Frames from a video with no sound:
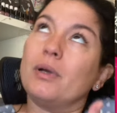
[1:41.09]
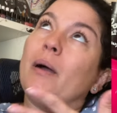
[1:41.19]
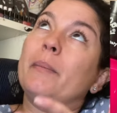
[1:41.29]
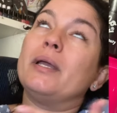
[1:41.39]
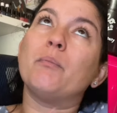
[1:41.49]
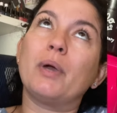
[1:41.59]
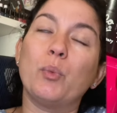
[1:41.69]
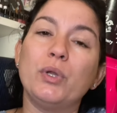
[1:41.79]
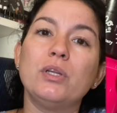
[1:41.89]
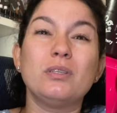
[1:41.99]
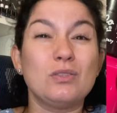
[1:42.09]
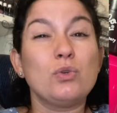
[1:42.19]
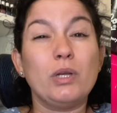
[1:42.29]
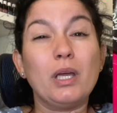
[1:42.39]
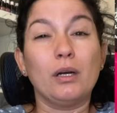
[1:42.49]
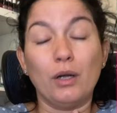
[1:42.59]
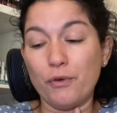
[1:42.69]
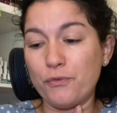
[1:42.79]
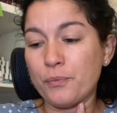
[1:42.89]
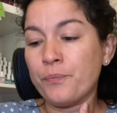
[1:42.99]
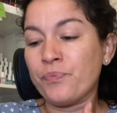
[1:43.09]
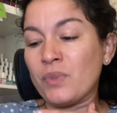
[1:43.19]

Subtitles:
in my opinion, is unique enough.